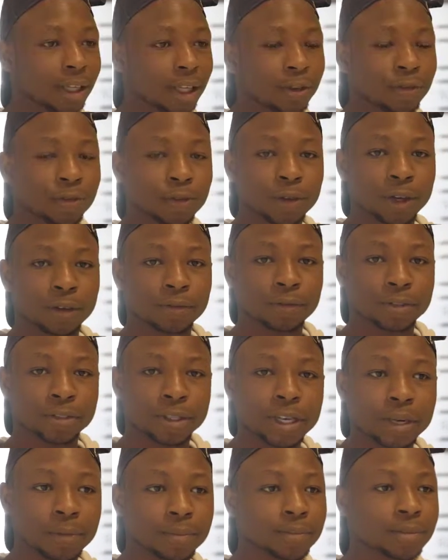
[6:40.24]
If you have
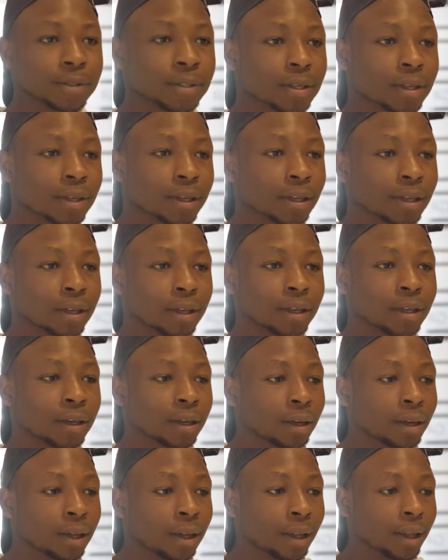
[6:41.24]
dreams
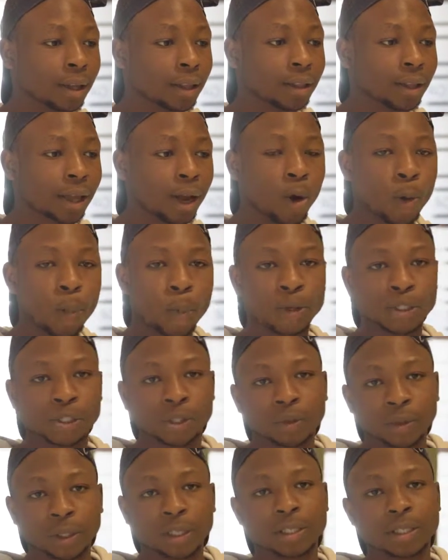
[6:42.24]
and there are
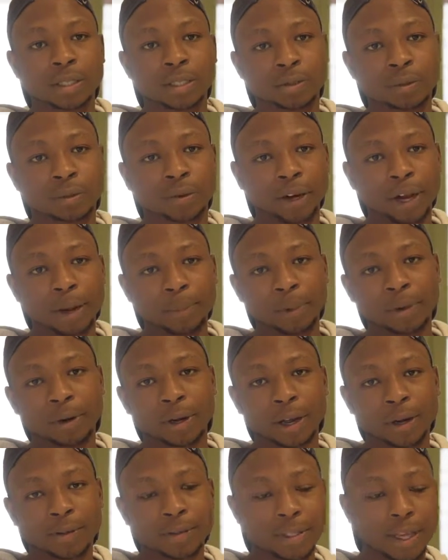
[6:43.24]
opportunities to grab
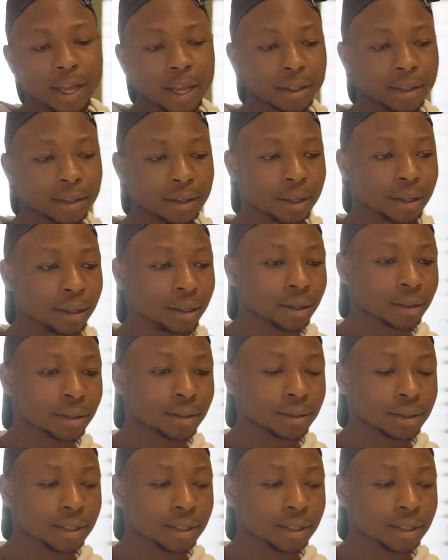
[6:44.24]
on outside there,